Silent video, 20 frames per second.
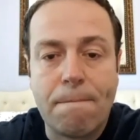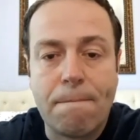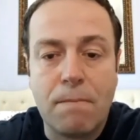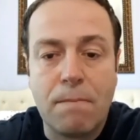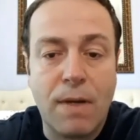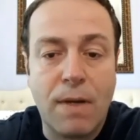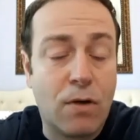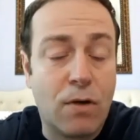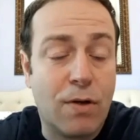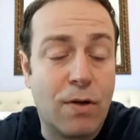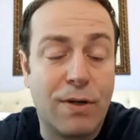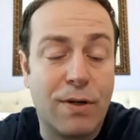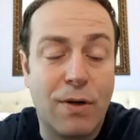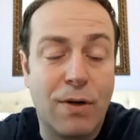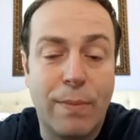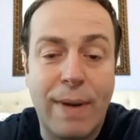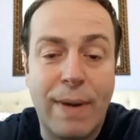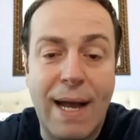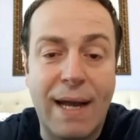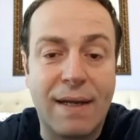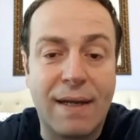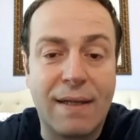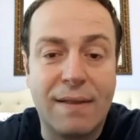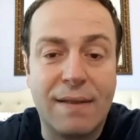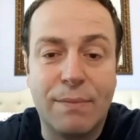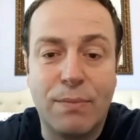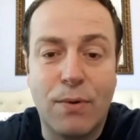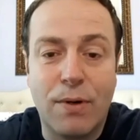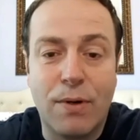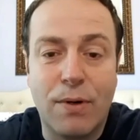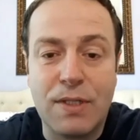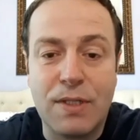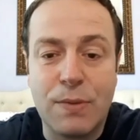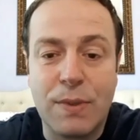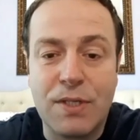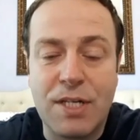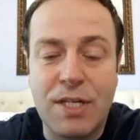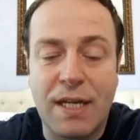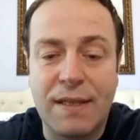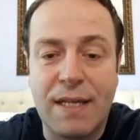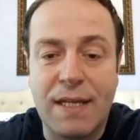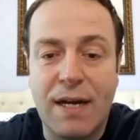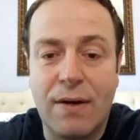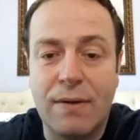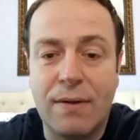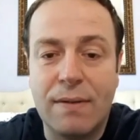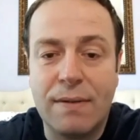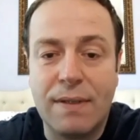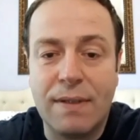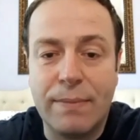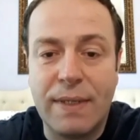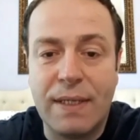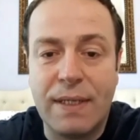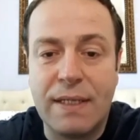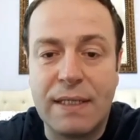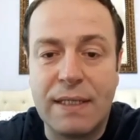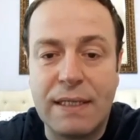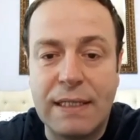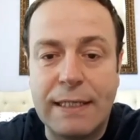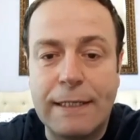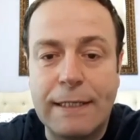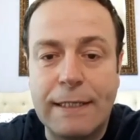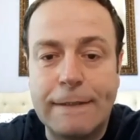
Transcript: But you couldn't go back. The borders were shut down immediately.